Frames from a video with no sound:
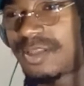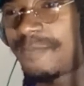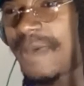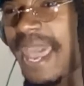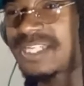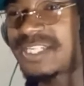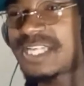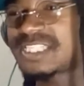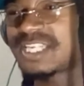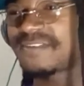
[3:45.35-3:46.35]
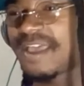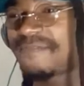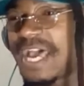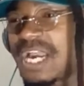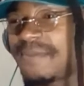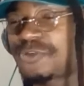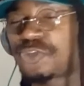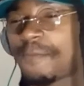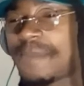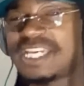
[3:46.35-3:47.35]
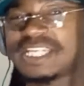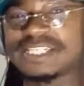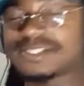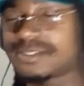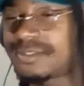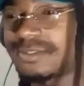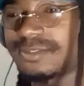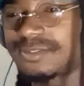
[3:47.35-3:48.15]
The back shots have got to be tremendous.